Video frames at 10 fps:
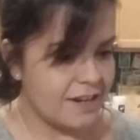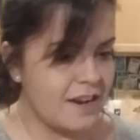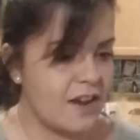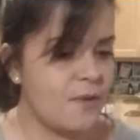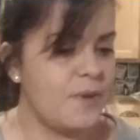
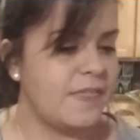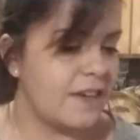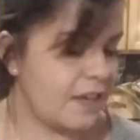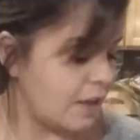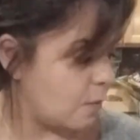Not with
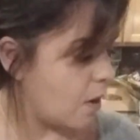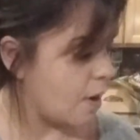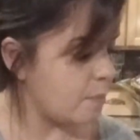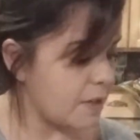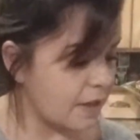the
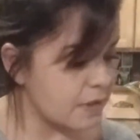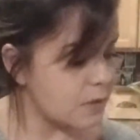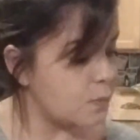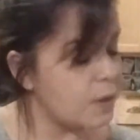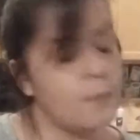quinoa,
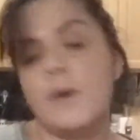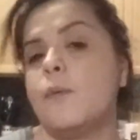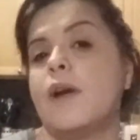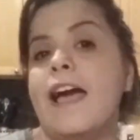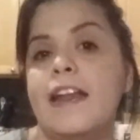because with
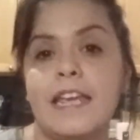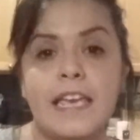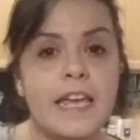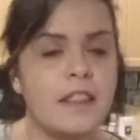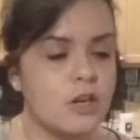what we're
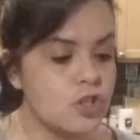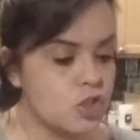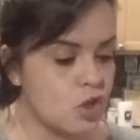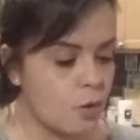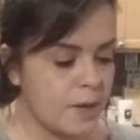adding in, there's
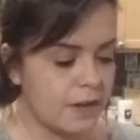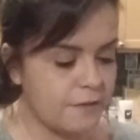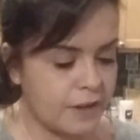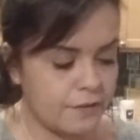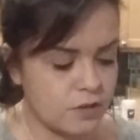so many
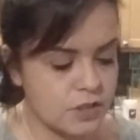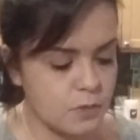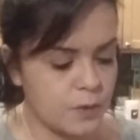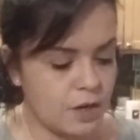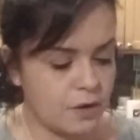flavors,
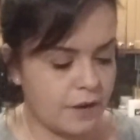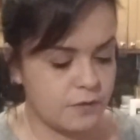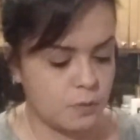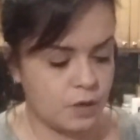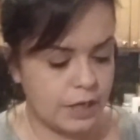and we don't have
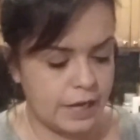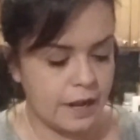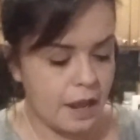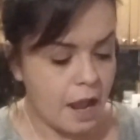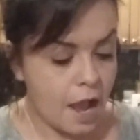to worry
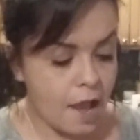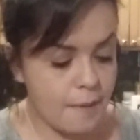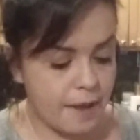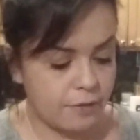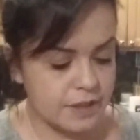
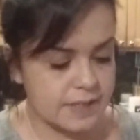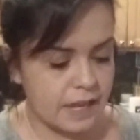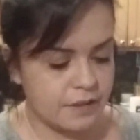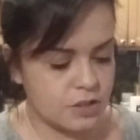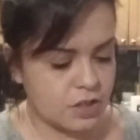about the
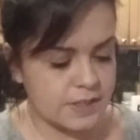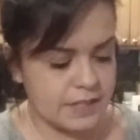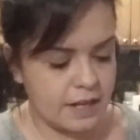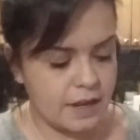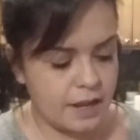salad dressing.